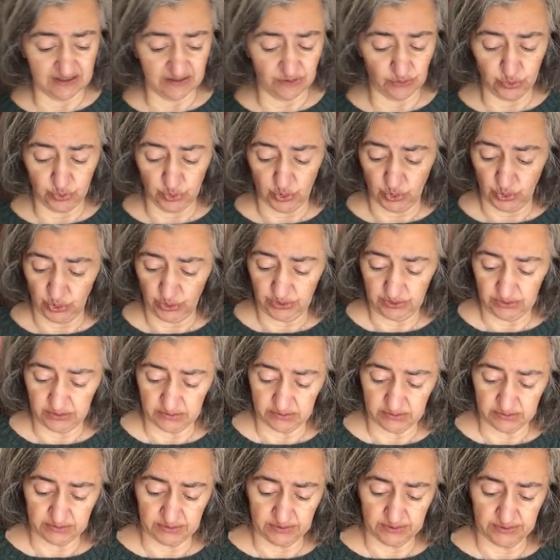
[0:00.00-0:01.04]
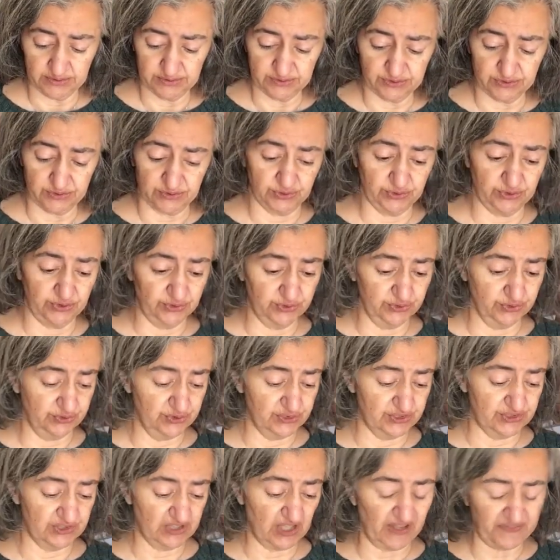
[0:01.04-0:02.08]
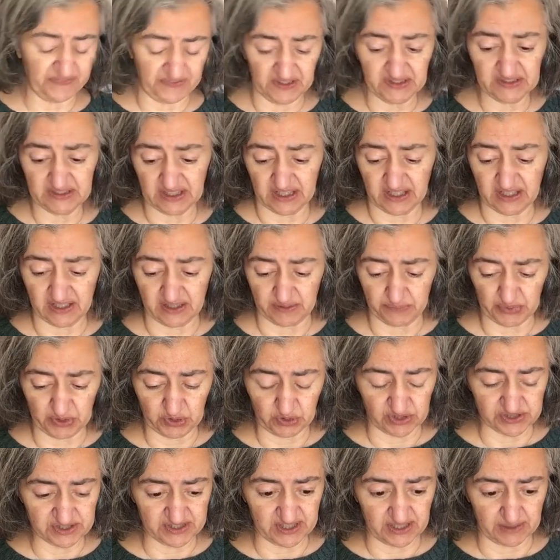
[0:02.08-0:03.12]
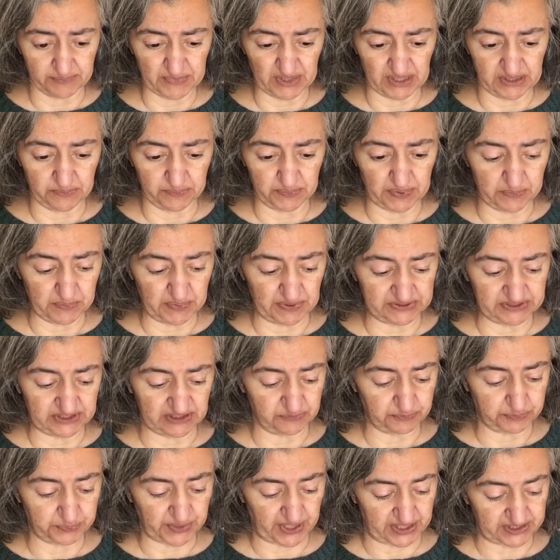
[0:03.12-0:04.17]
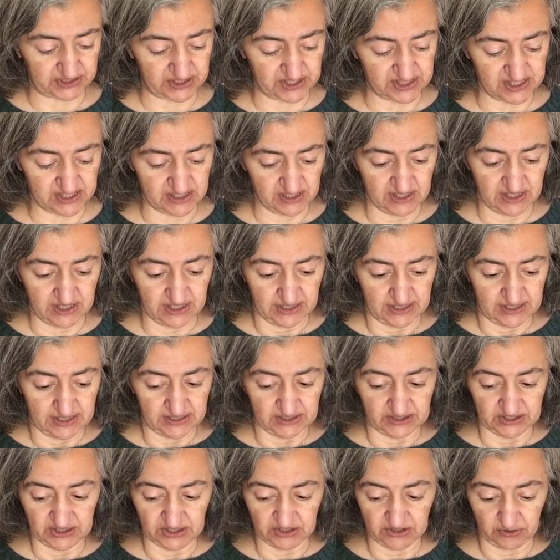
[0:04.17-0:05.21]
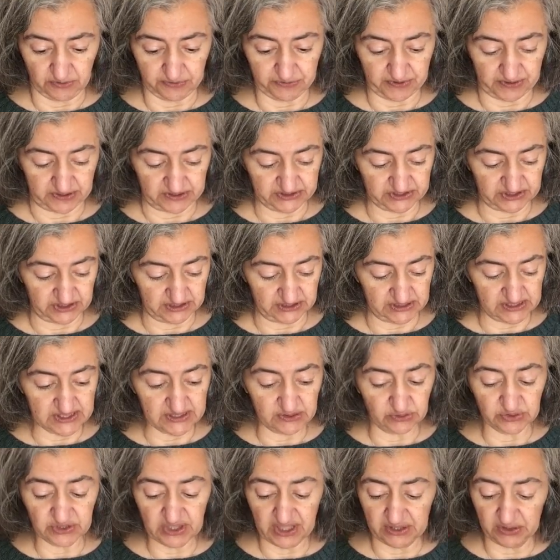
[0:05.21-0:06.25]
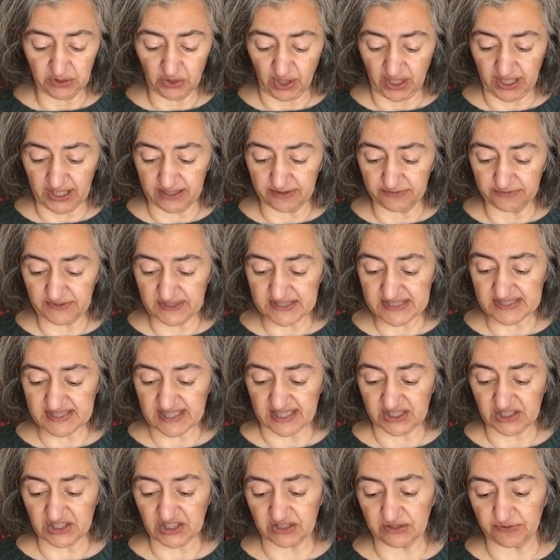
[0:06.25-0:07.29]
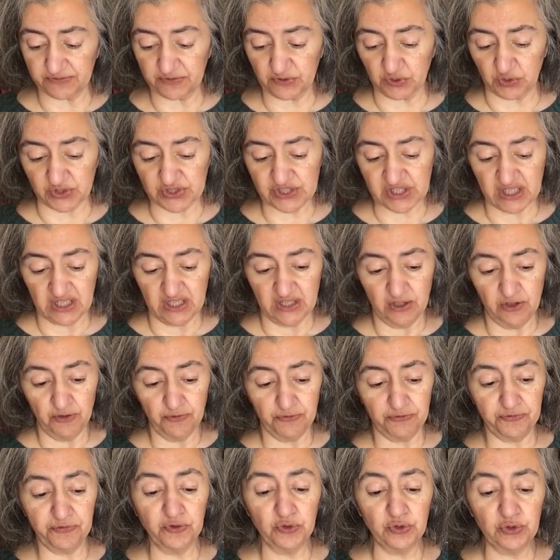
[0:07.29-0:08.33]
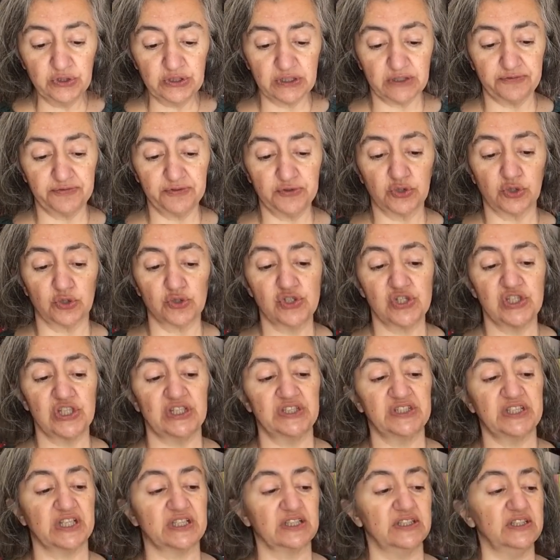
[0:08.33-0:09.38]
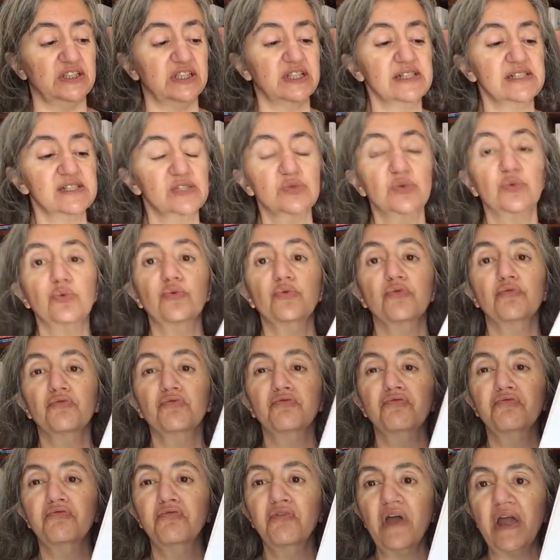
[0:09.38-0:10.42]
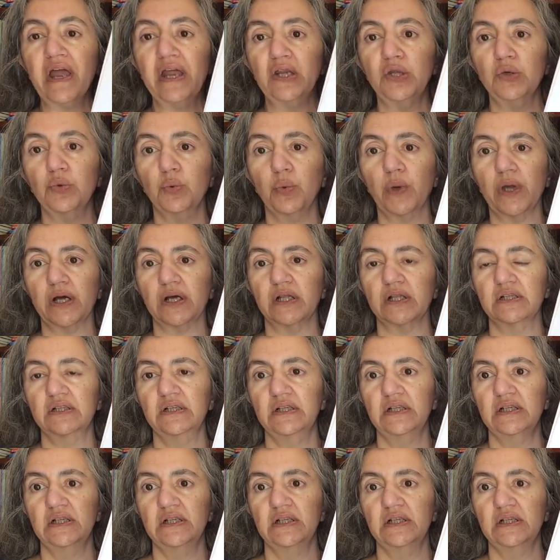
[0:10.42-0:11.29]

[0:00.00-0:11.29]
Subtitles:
wool to use. I think because there are many people that practice needle felting. So then you have a section, of course, full of crochet techniques, very well